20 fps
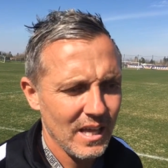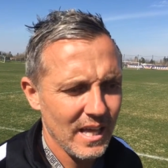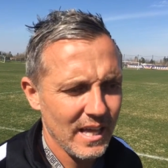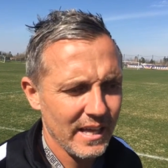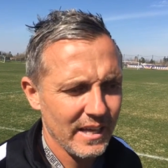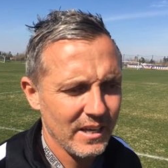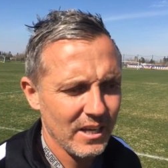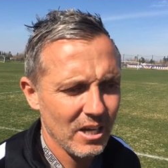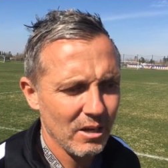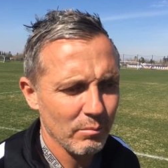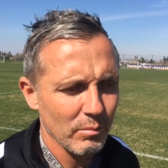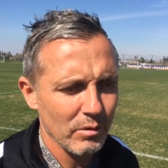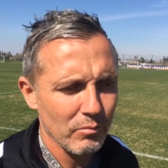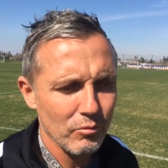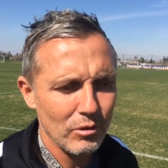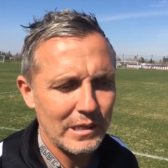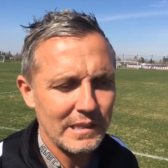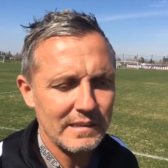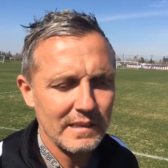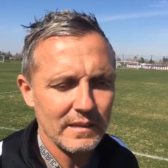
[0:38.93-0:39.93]
and um, we
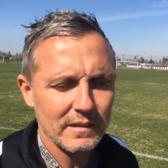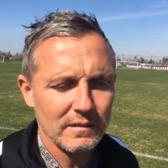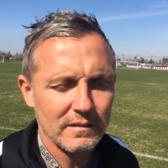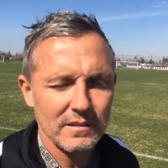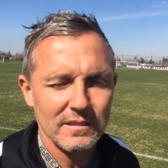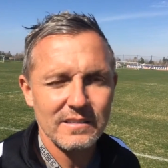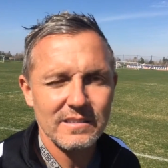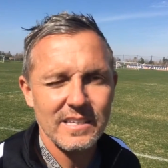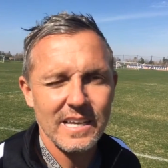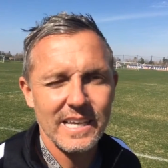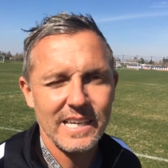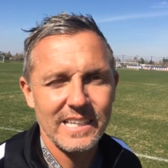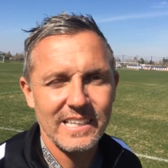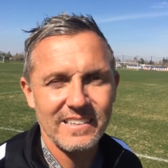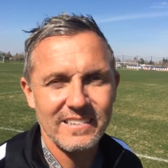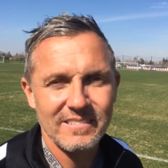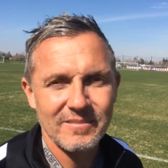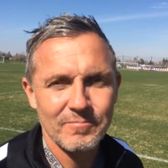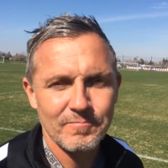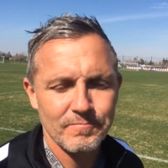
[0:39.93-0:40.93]
really did
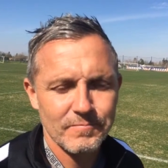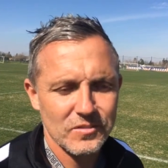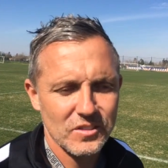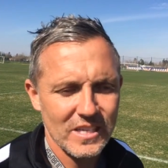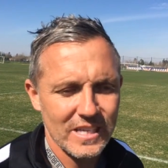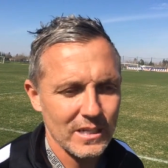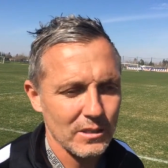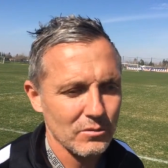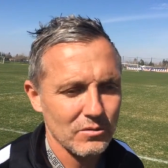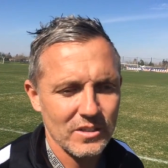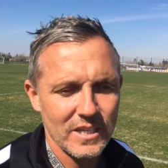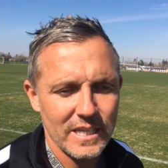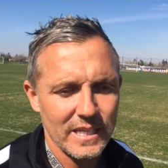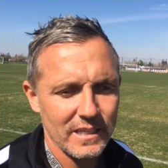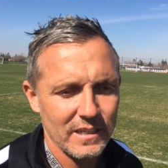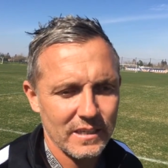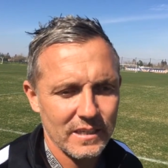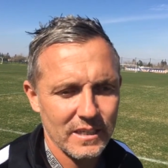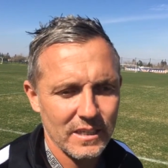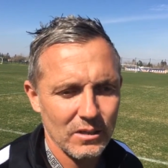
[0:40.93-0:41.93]
contain San
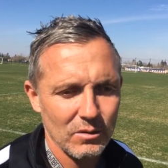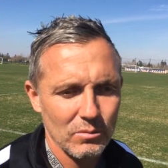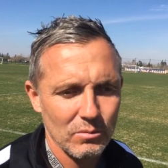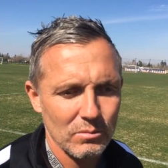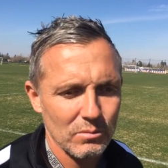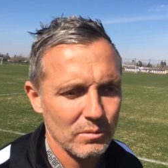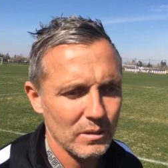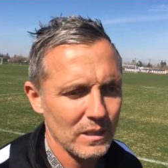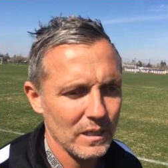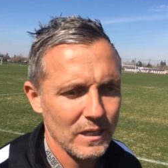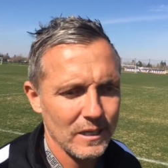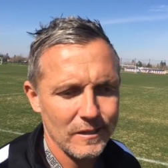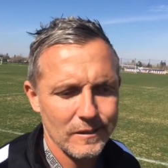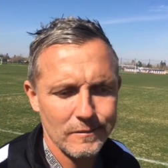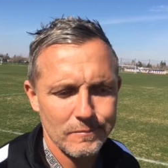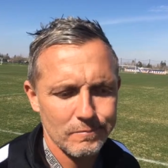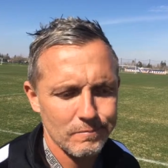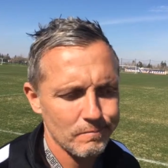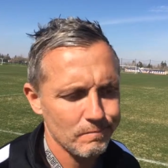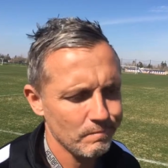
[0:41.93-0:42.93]
Jose, you know.
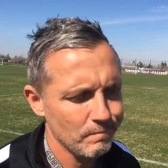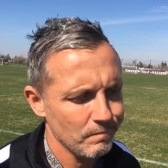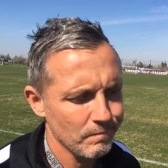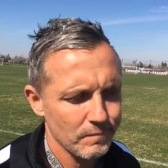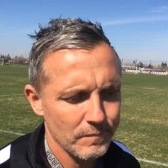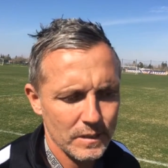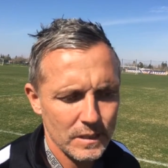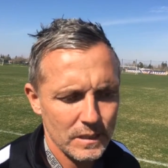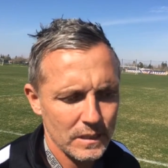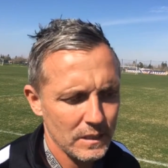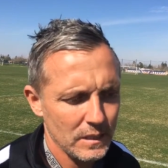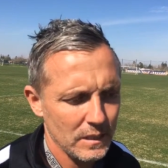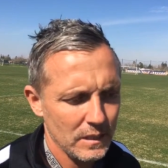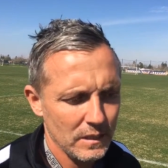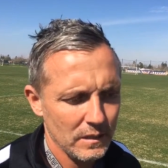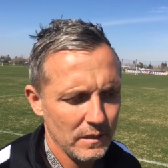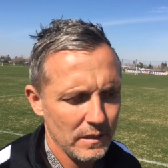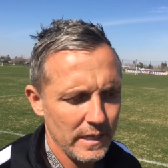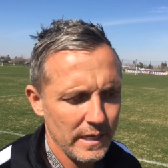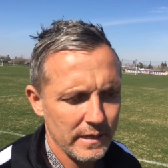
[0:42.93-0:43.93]
Um,
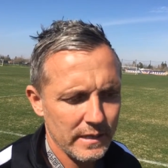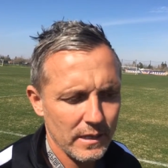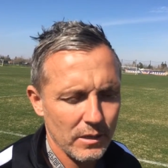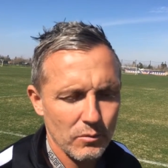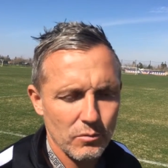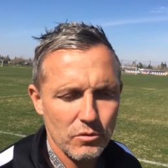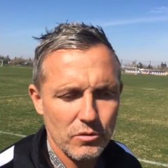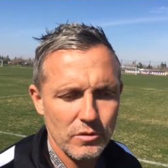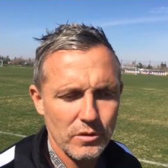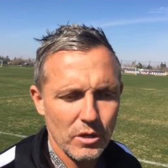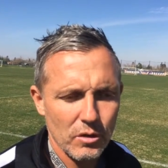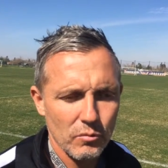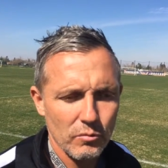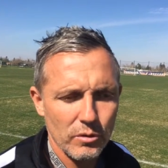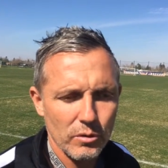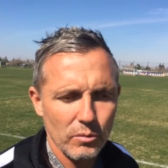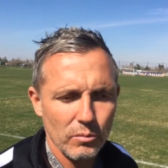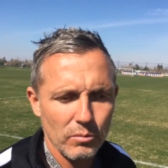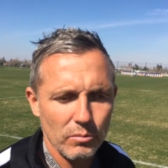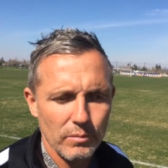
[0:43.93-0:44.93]
they had no, no
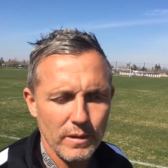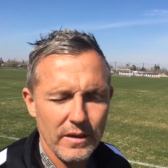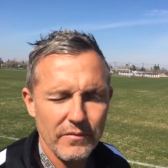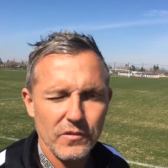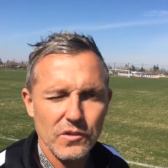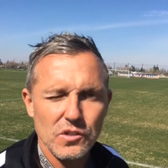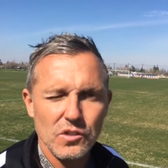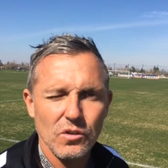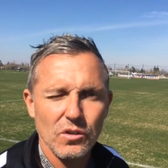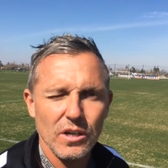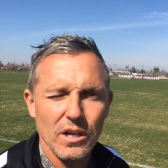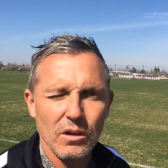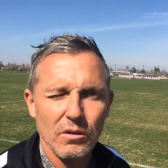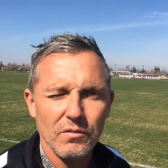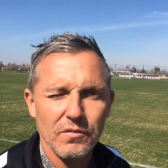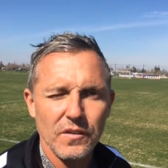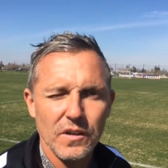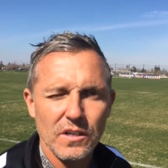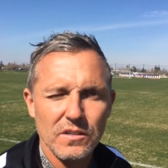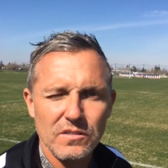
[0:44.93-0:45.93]
real efforts on
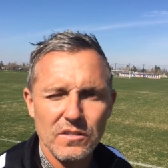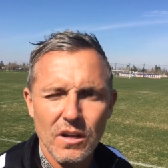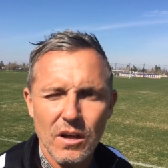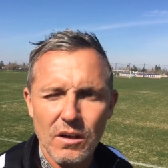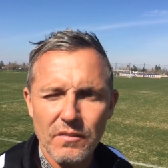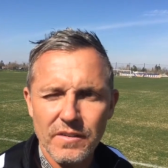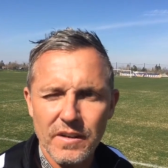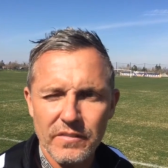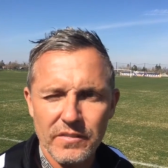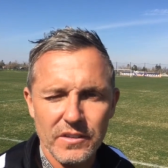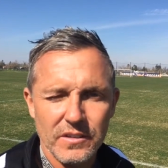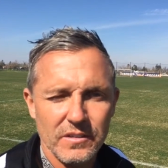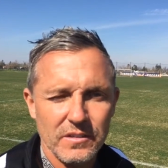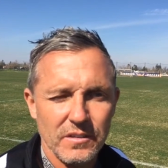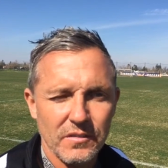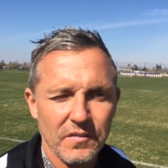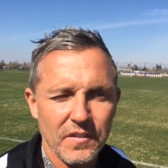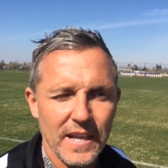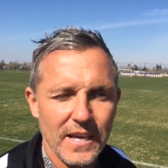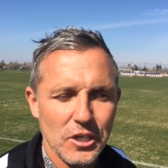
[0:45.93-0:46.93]
goal first half other than the
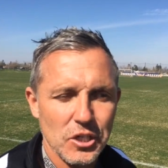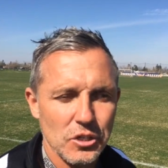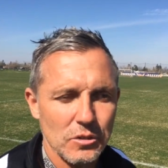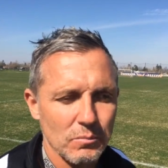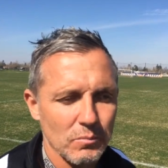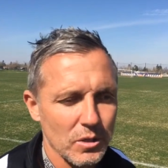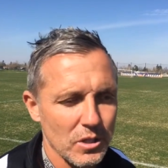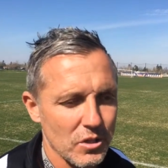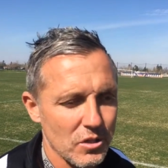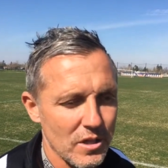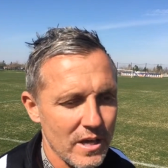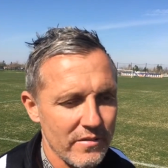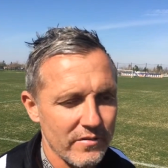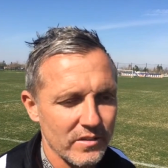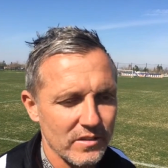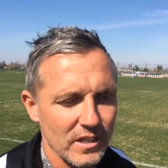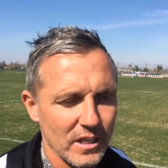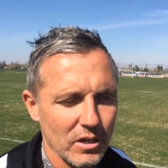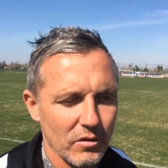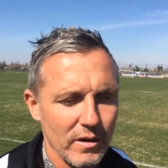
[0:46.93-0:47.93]
deflection, which
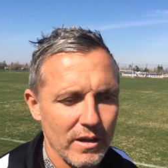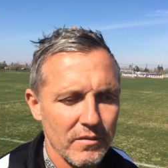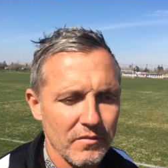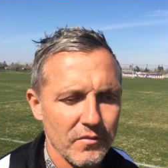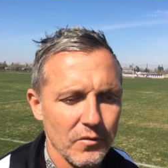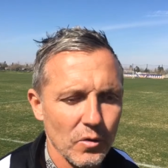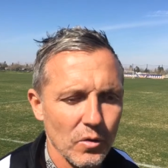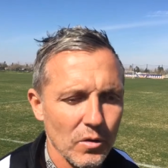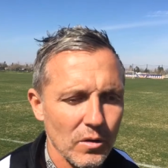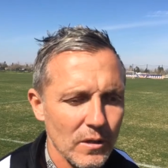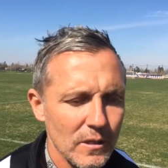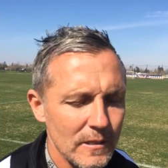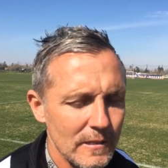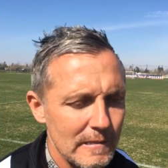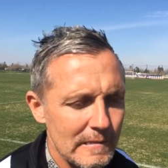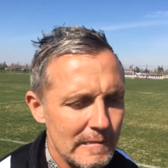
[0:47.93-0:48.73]
Evan did great for.